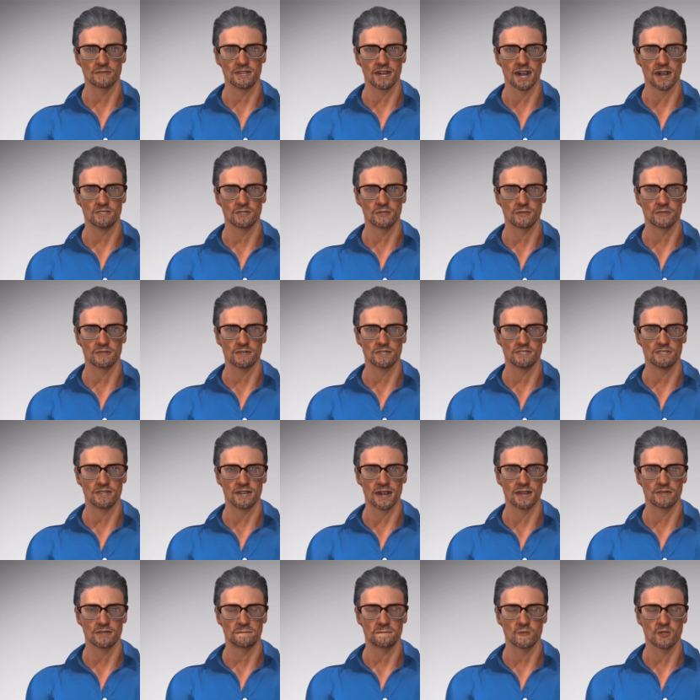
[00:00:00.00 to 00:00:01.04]
hazards
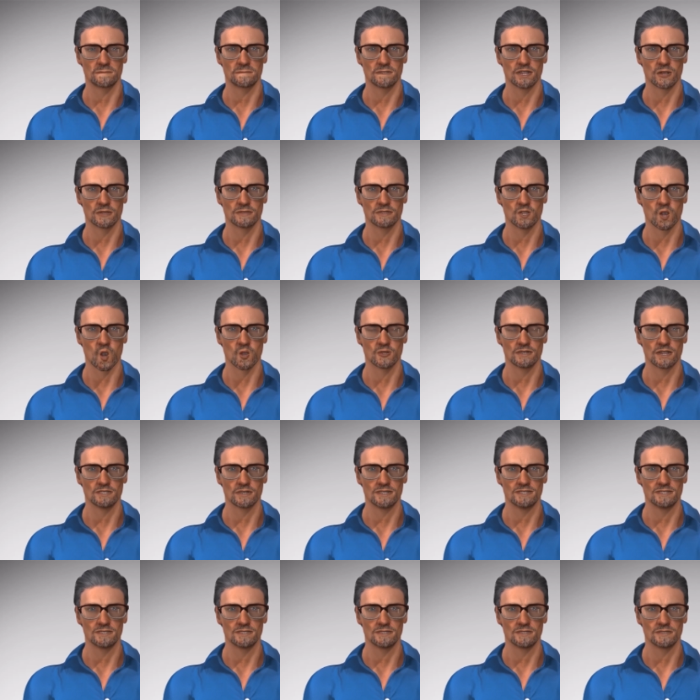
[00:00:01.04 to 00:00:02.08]
and prepare
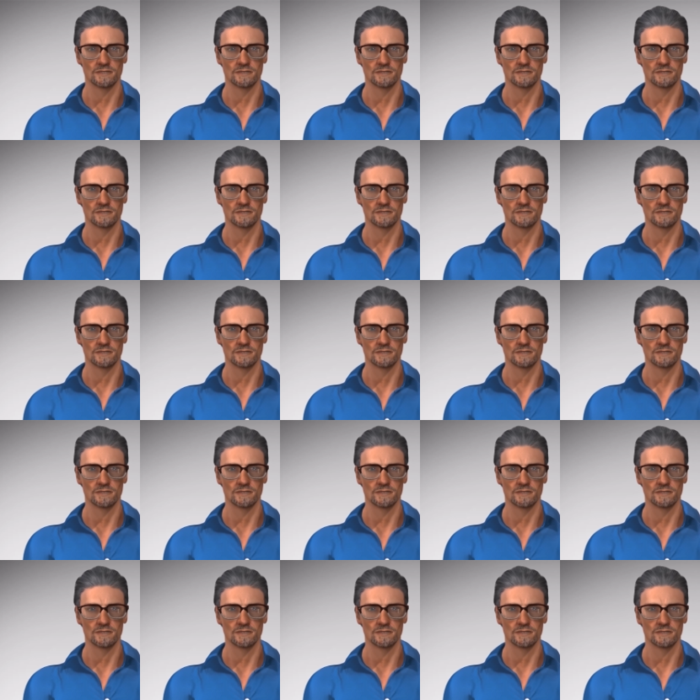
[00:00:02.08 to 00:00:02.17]
accordingly.